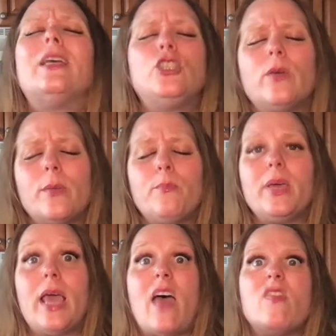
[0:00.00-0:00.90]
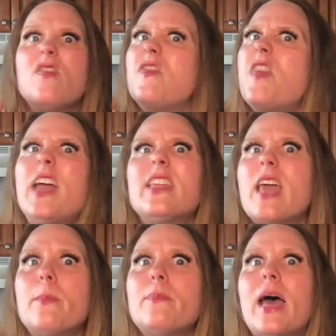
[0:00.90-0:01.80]
you can be, and then
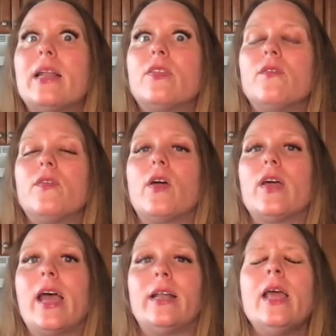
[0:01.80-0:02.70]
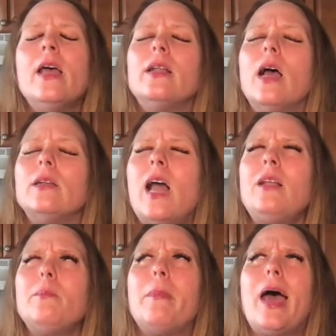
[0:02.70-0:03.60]
get mad at the very end.
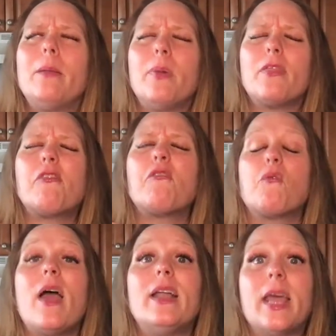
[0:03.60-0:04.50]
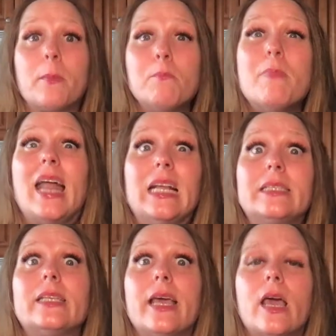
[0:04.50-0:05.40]
Not mad, but threatening,
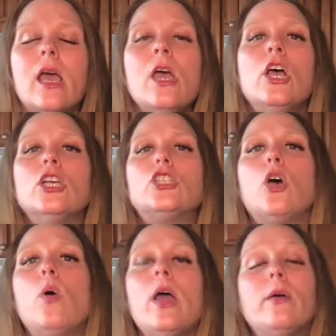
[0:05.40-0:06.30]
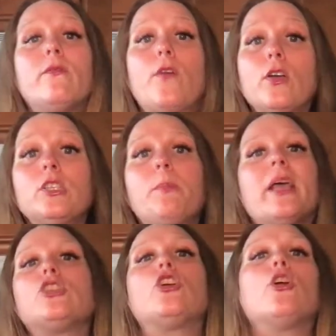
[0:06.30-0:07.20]
menacing. So first,
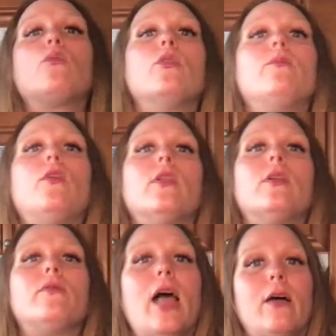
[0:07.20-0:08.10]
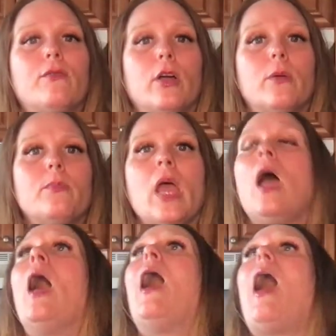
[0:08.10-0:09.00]
picture your room full of laughter.
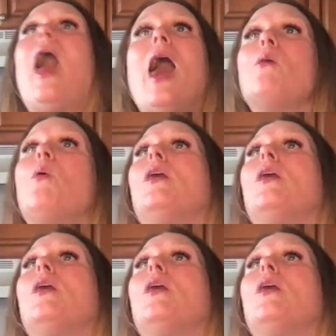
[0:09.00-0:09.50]
I want